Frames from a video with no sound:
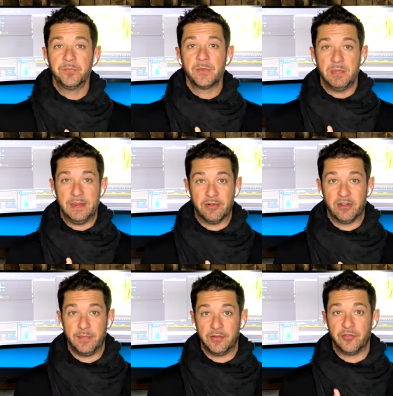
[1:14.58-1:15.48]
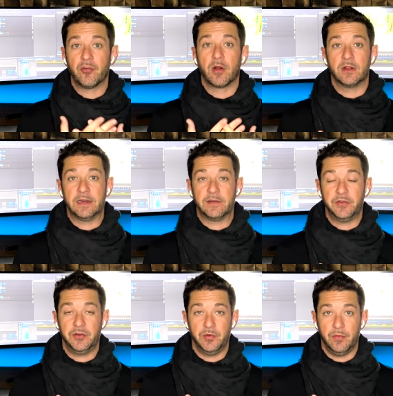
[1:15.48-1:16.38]
people have been struggling
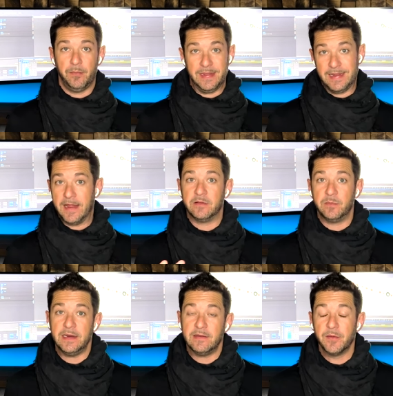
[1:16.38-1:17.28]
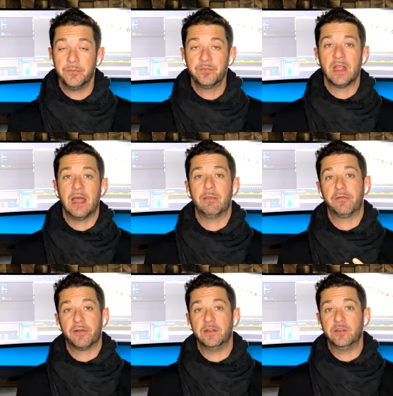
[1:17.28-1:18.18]
to make ends meet. And my
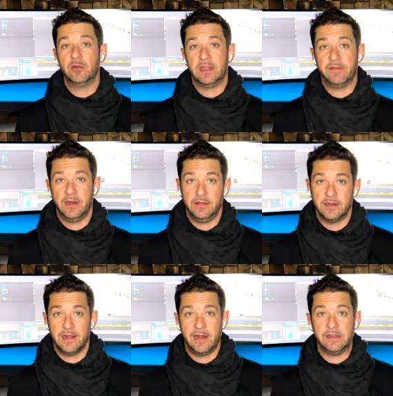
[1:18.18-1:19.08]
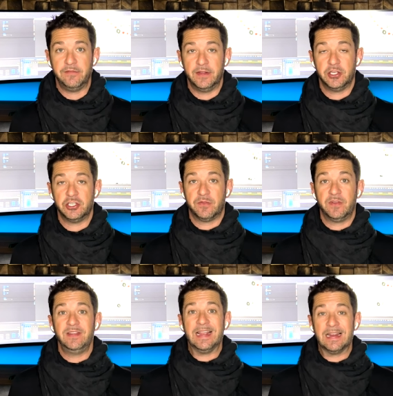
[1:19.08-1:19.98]
friends who live in the tiny village of
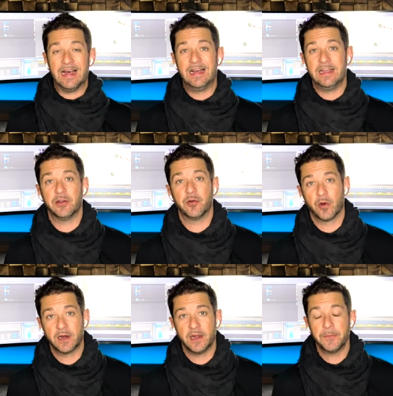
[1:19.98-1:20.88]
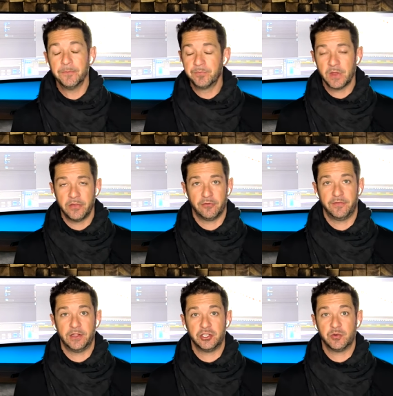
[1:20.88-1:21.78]
Singla in Gorkha, their
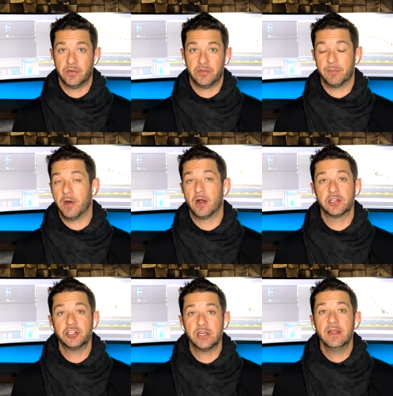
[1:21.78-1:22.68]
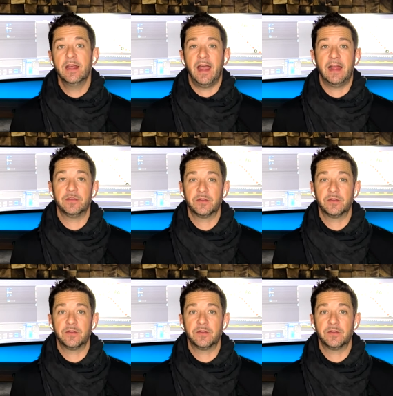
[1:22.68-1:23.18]
village was demolished, and